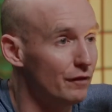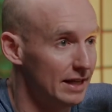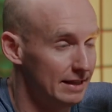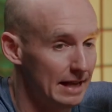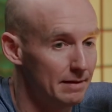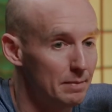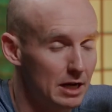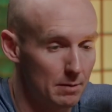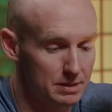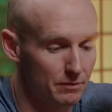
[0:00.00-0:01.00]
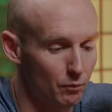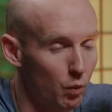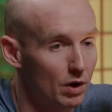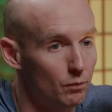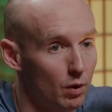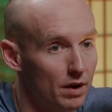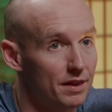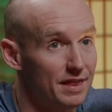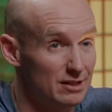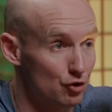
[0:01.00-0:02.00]
and it becomes what are the
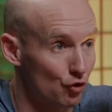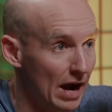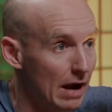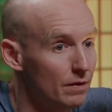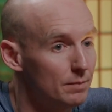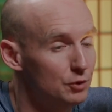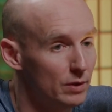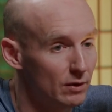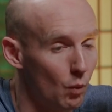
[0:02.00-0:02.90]
things around them doing?